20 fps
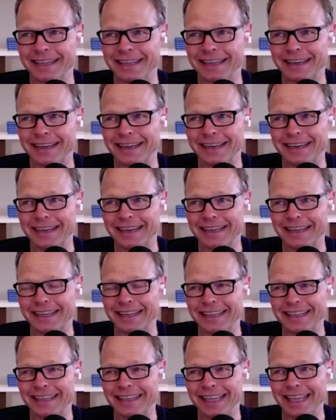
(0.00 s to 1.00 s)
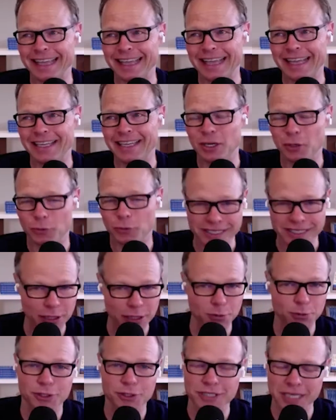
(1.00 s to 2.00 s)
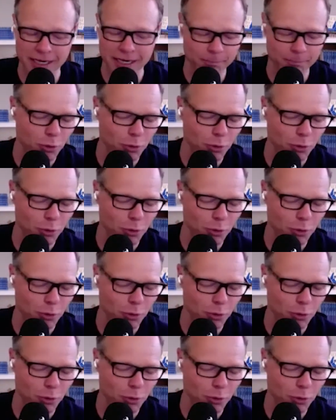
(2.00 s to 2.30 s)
the dealer is saying,